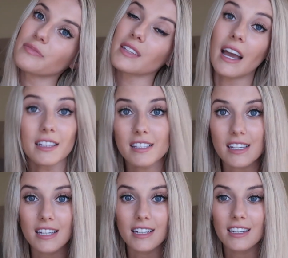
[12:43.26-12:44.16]

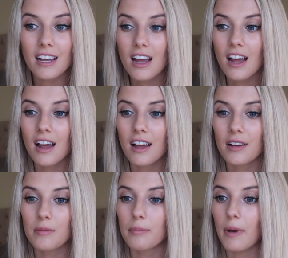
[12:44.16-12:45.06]
Kenzie,
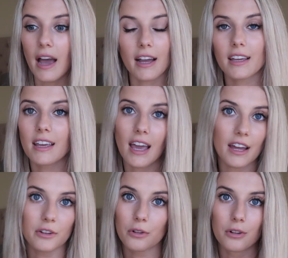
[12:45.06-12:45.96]
Beck,
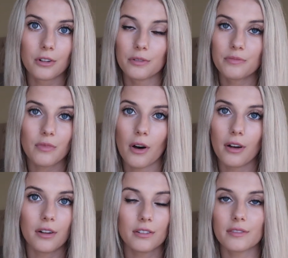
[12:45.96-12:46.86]
Kendall,
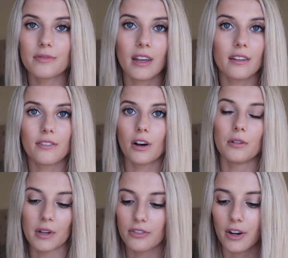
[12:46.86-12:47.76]
I love
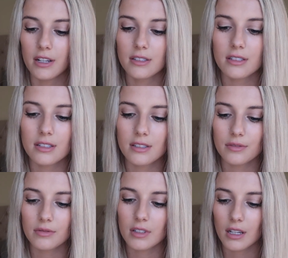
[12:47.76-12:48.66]
all my friends.
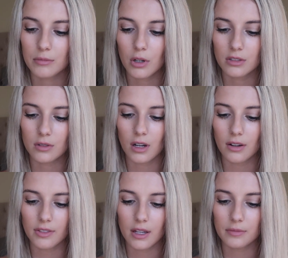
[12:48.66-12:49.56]
I'm close with
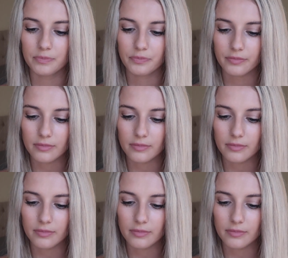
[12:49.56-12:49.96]
all of them.